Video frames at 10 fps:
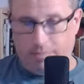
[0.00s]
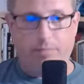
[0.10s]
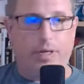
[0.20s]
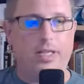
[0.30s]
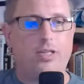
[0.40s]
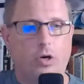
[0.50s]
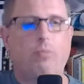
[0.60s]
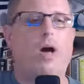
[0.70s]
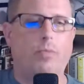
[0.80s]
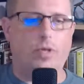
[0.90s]
but he,
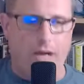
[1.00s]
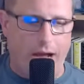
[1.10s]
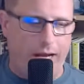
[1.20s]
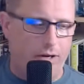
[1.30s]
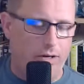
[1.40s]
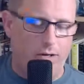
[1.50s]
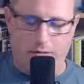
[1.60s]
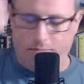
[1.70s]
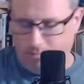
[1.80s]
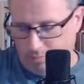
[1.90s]

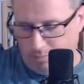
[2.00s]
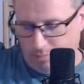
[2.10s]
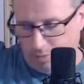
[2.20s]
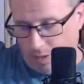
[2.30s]
retired, blah